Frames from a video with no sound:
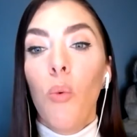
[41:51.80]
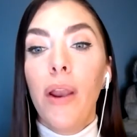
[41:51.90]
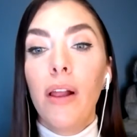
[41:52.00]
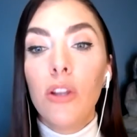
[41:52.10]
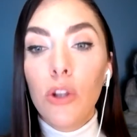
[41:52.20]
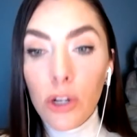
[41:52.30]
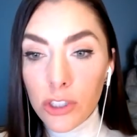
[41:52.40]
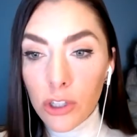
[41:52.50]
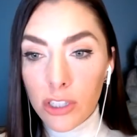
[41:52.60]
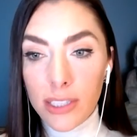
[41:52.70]
When
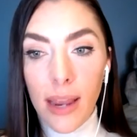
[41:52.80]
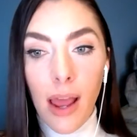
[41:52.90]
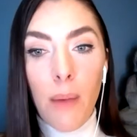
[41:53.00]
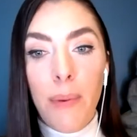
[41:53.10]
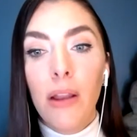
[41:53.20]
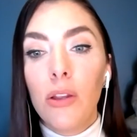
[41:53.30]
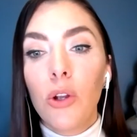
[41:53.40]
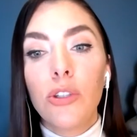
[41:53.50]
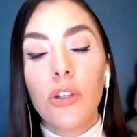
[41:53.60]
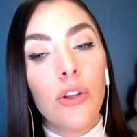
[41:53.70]
alerts are set up and
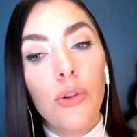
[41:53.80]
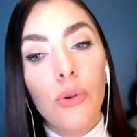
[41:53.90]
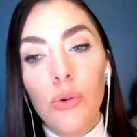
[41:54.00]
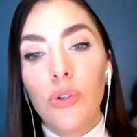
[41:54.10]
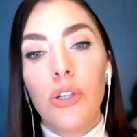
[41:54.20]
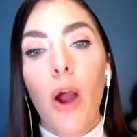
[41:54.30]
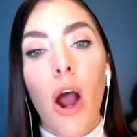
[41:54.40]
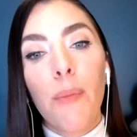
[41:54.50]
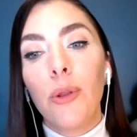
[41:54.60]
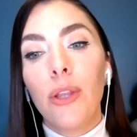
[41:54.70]
alerts are used
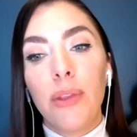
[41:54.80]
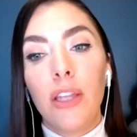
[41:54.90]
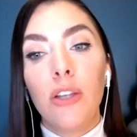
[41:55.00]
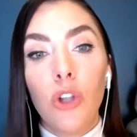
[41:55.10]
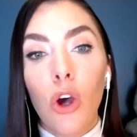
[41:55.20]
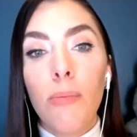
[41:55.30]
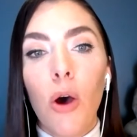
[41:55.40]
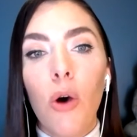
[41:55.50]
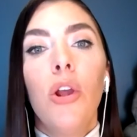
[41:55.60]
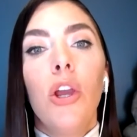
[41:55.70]
properly within
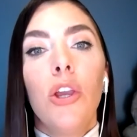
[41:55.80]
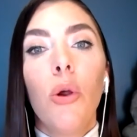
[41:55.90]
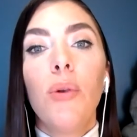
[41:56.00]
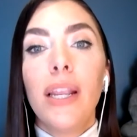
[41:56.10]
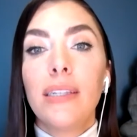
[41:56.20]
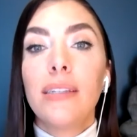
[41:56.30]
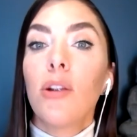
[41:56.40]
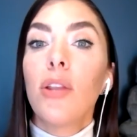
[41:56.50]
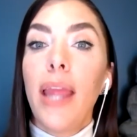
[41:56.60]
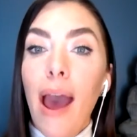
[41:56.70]
Domo, you don't
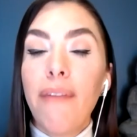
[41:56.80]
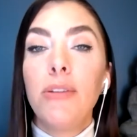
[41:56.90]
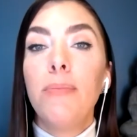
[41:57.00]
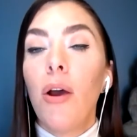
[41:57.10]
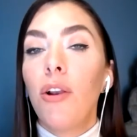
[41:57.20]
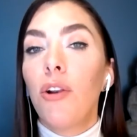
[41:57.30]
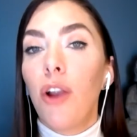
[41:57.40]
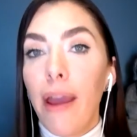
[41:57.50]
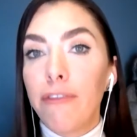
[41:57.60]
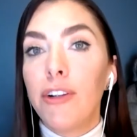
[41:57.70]
necessarily have to
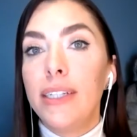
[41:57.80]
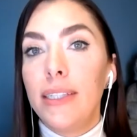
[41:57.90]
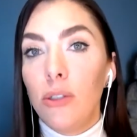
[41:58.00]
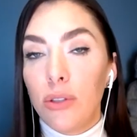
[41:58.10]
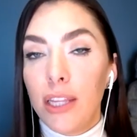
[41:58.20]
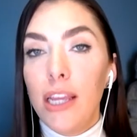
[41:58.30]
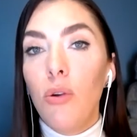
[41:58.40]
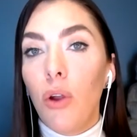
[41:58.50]
monitor every single thing.